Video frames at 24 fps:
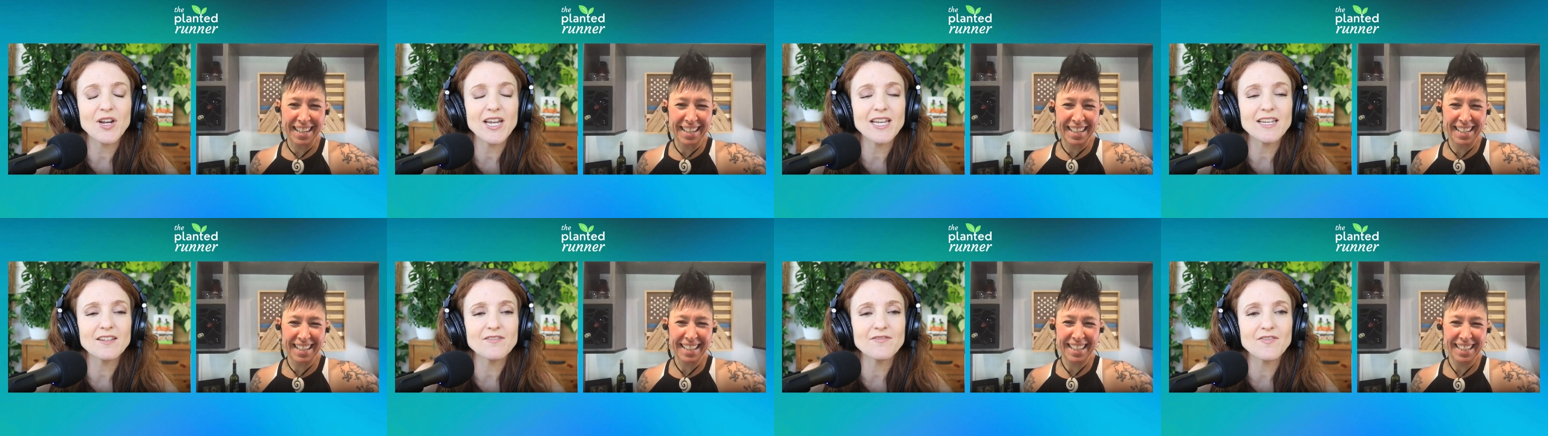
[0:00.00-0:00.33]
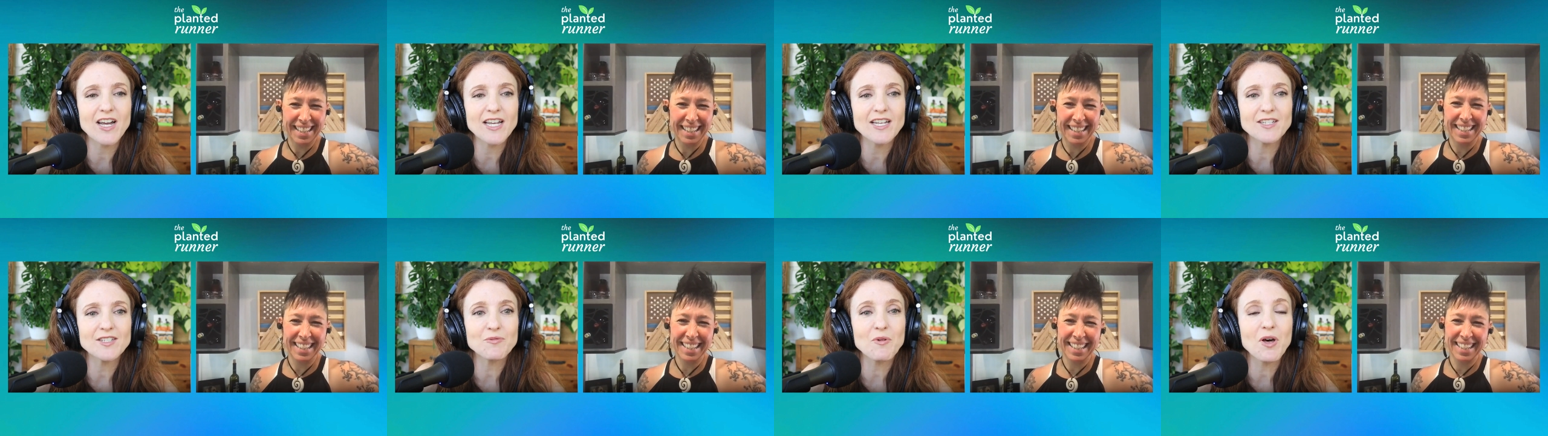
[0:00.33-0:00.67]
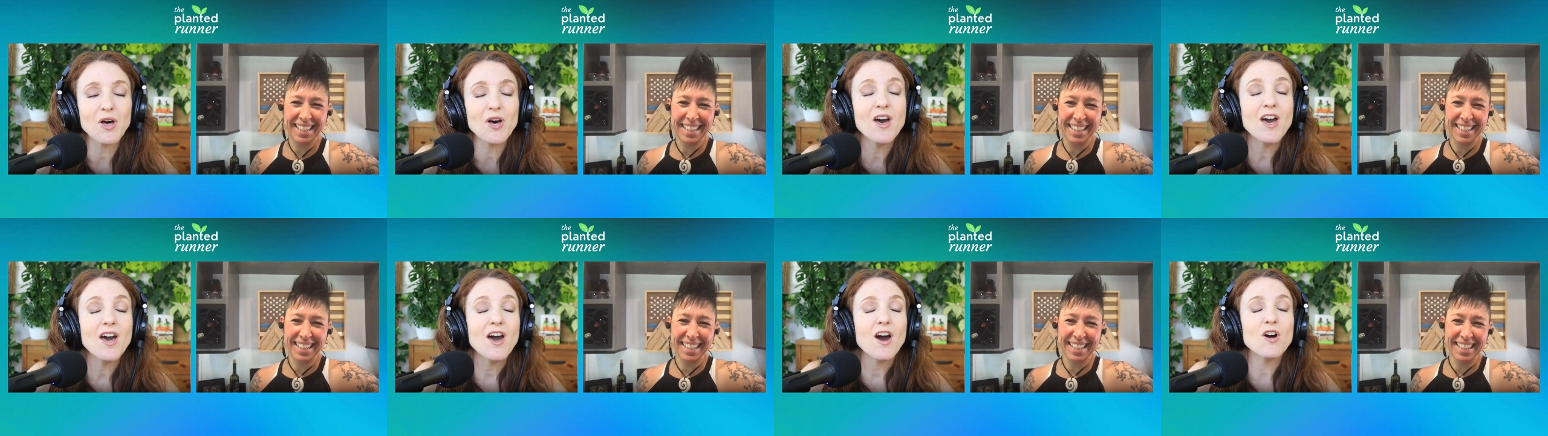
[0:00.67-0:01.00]
Speaker 1: advice.
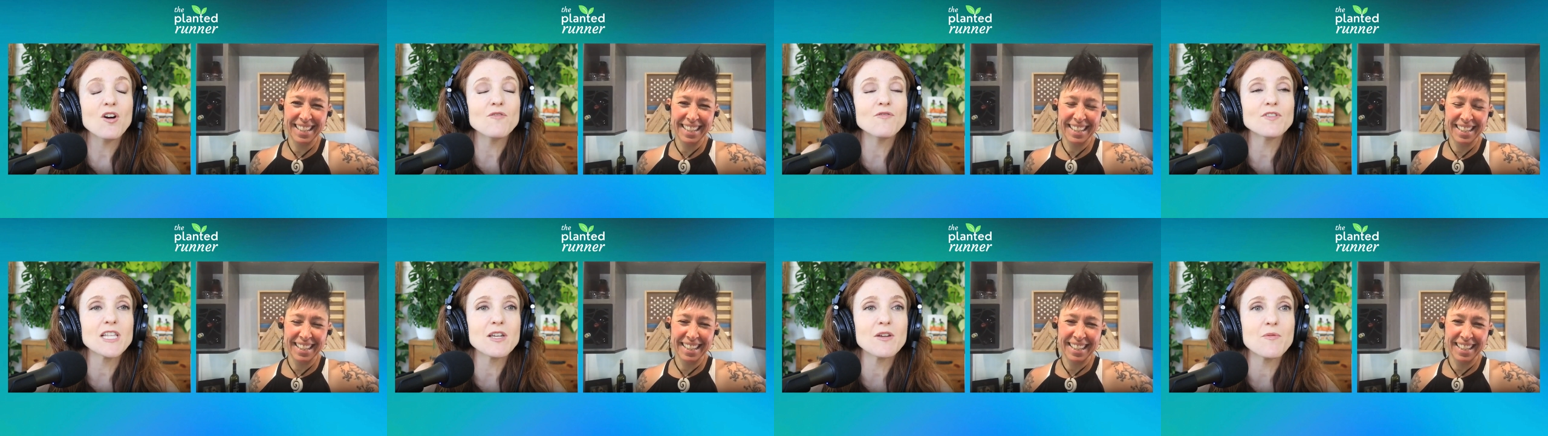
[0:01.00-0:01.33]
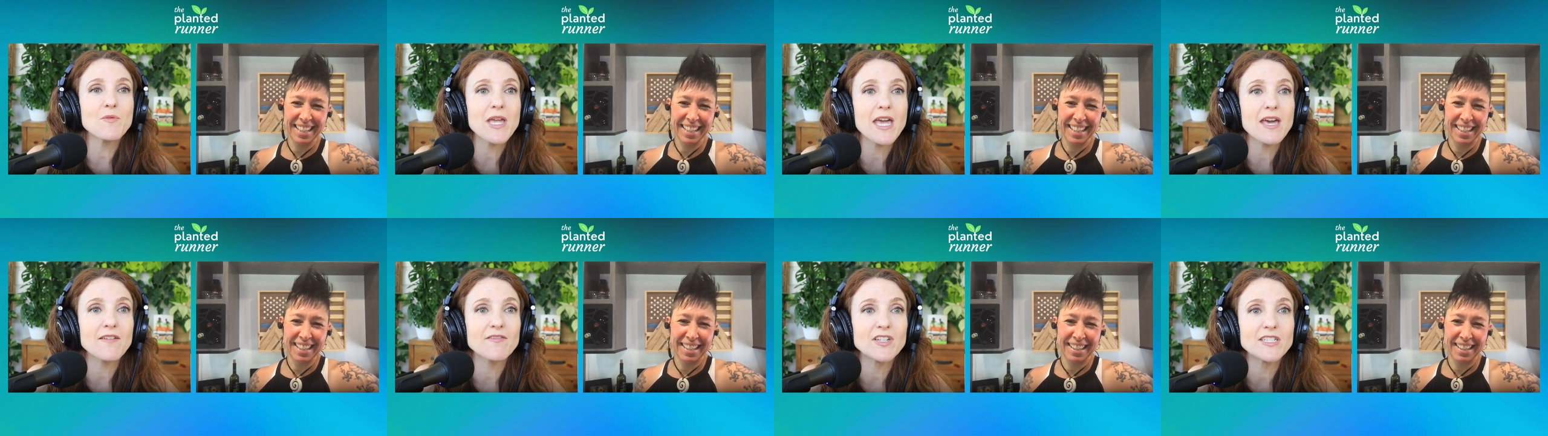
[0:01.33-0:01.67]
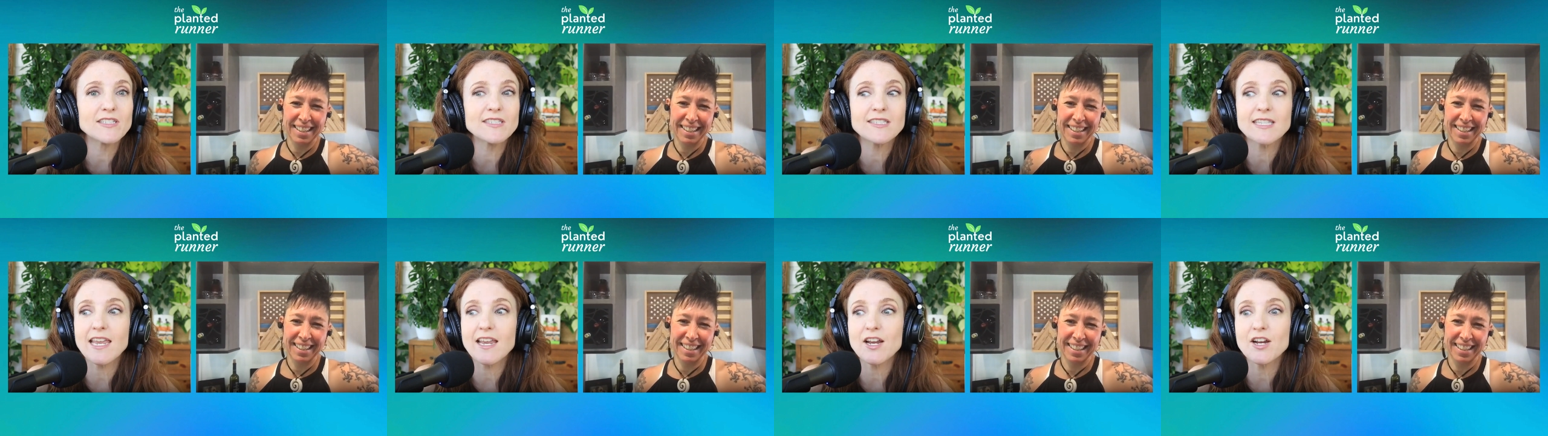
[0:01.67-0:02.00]
Well, hopefully we haven't
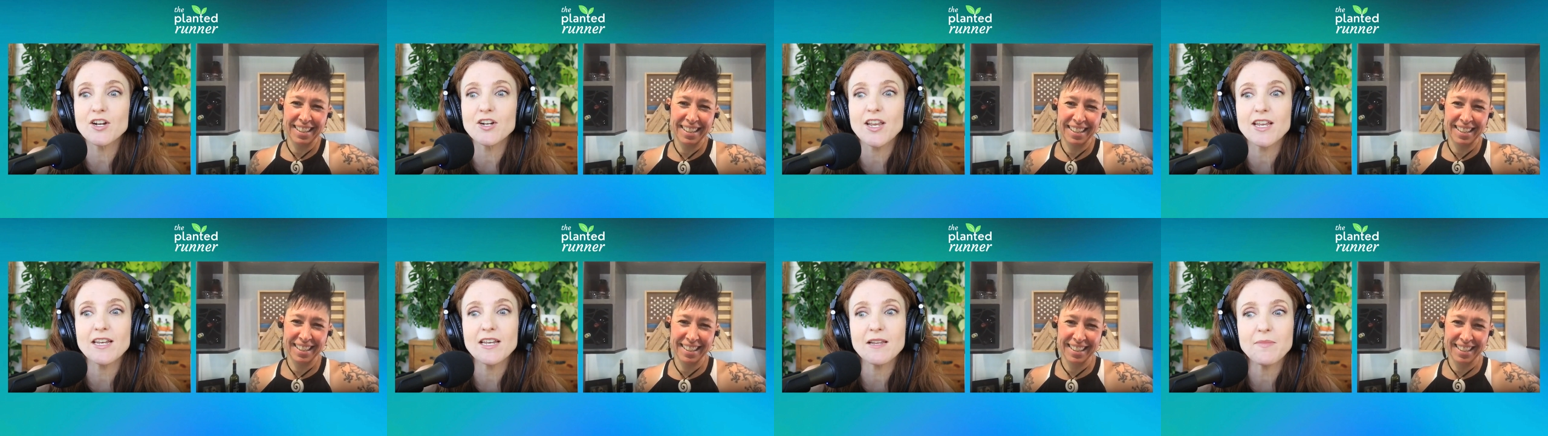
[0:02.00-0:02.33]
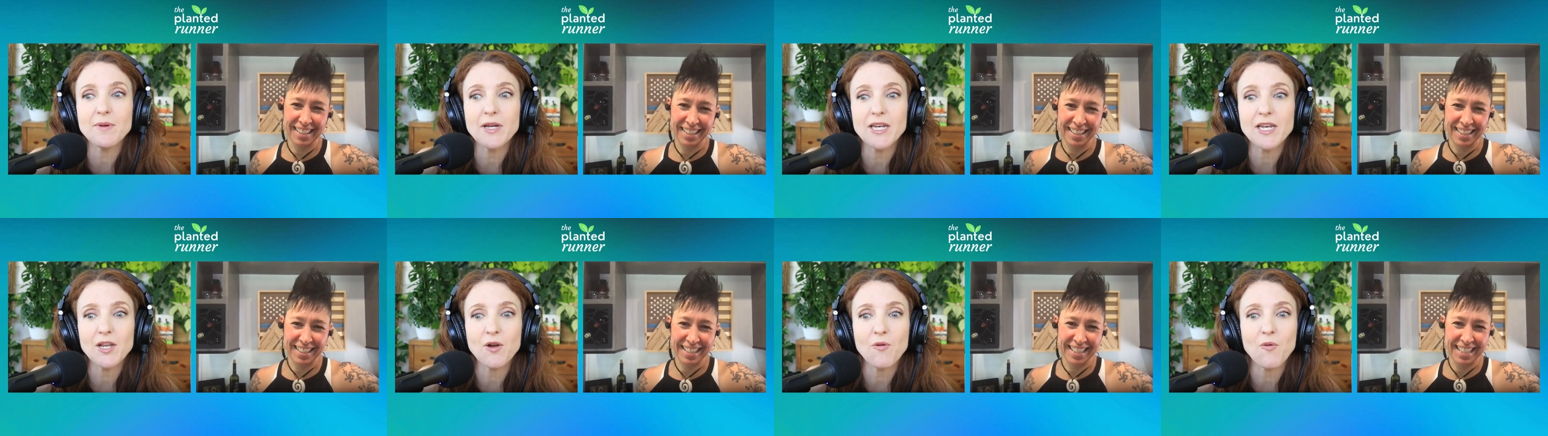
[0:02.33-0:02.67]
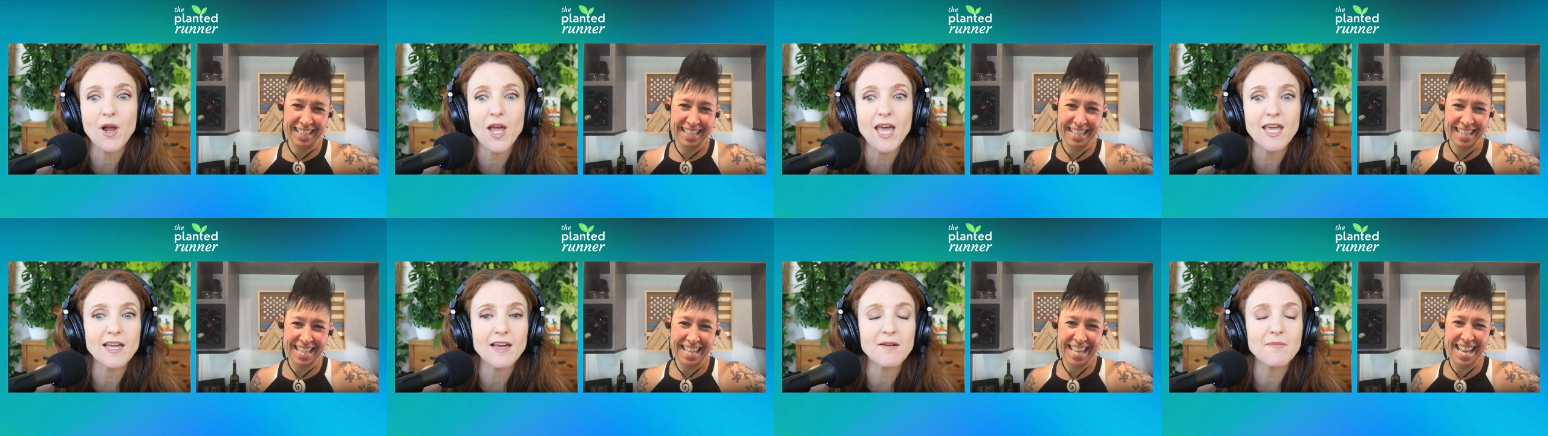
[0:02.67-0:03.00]
scared anybody
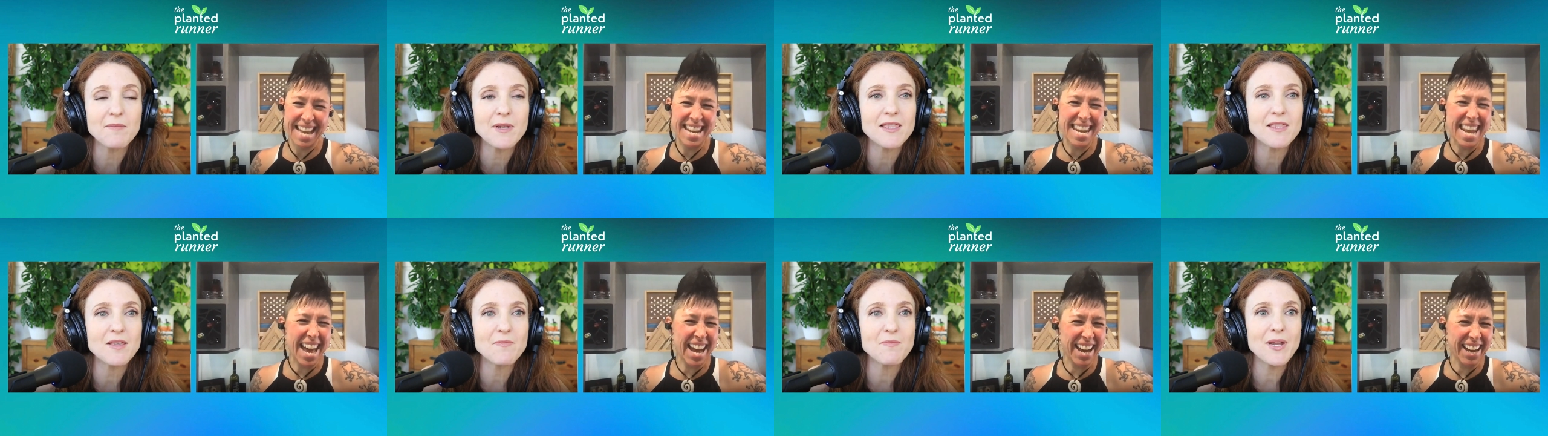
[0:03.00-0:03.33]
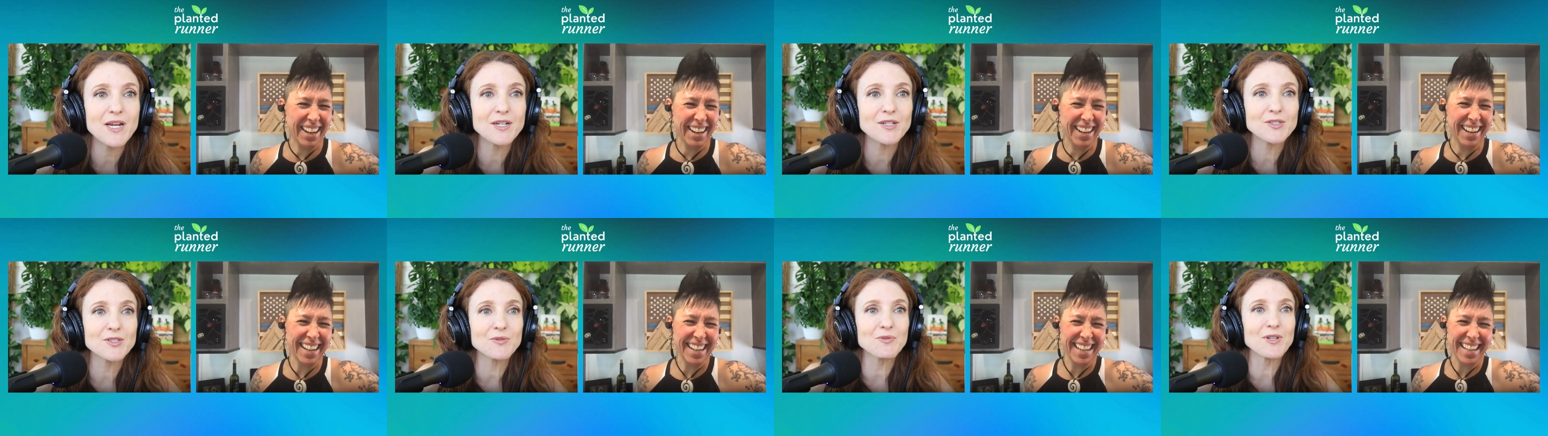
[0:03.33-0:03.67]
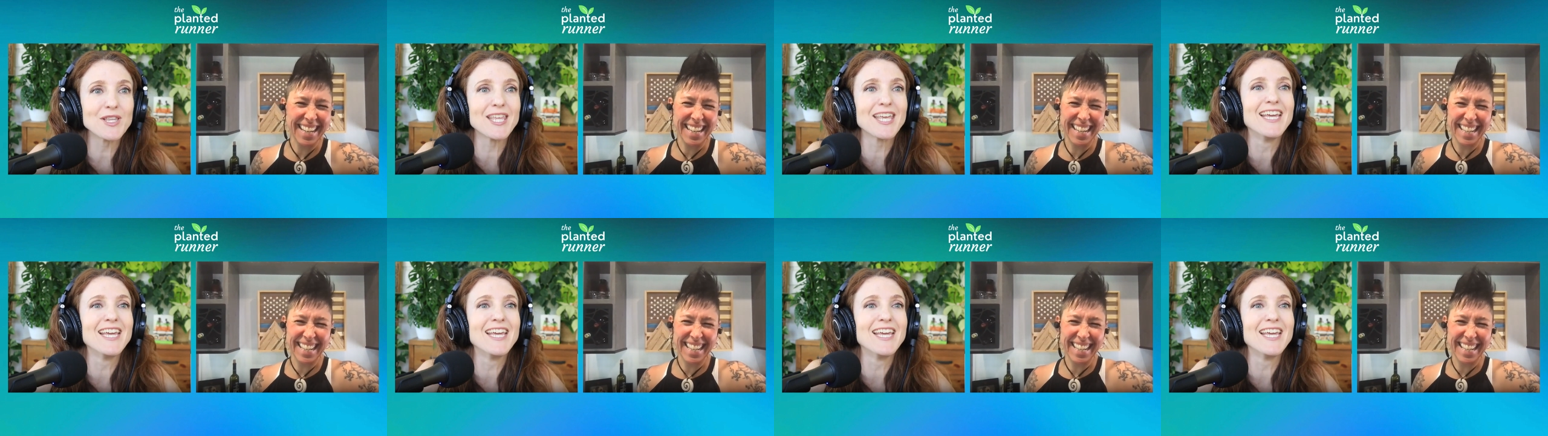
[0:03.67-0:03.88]
away. I mean, the bears really